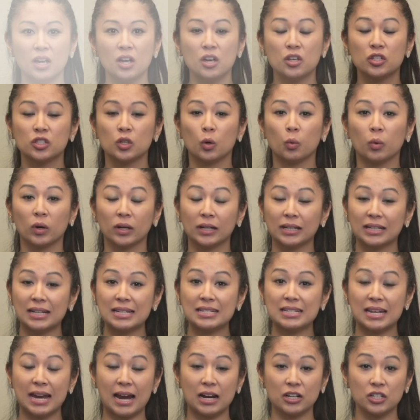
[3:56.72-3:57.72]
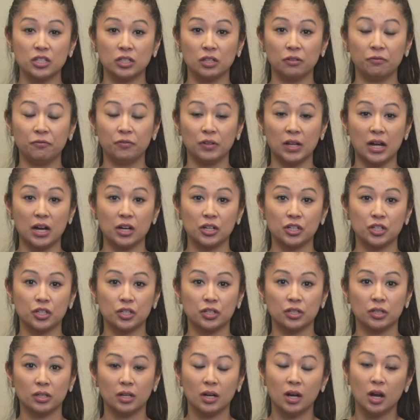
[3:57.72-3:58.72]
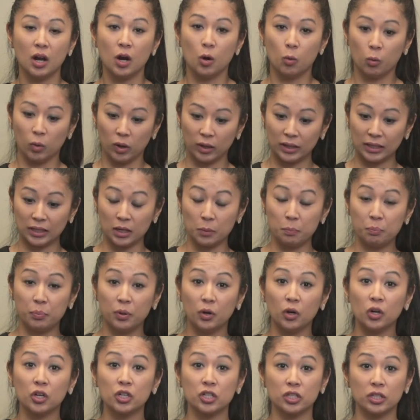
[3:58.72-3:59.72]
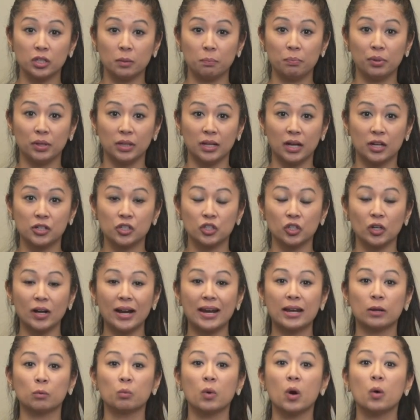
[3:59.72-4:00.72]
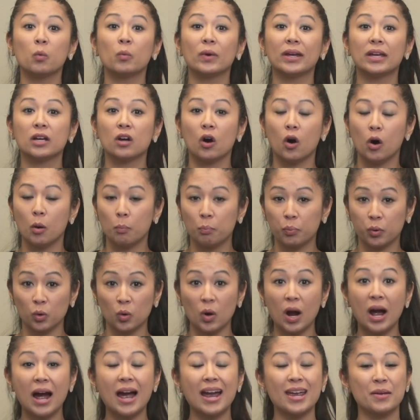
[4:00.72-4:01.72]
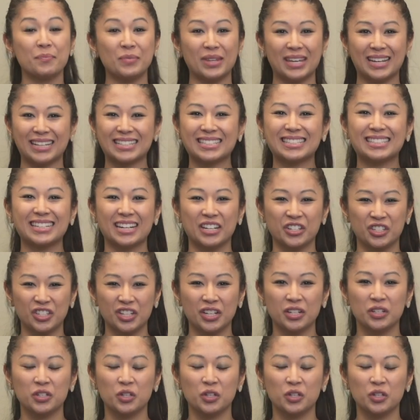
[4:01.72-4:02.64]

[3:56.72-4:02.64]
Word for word: So we're gonna attach the flush, we're gonna push the plunger and what we call prime the extension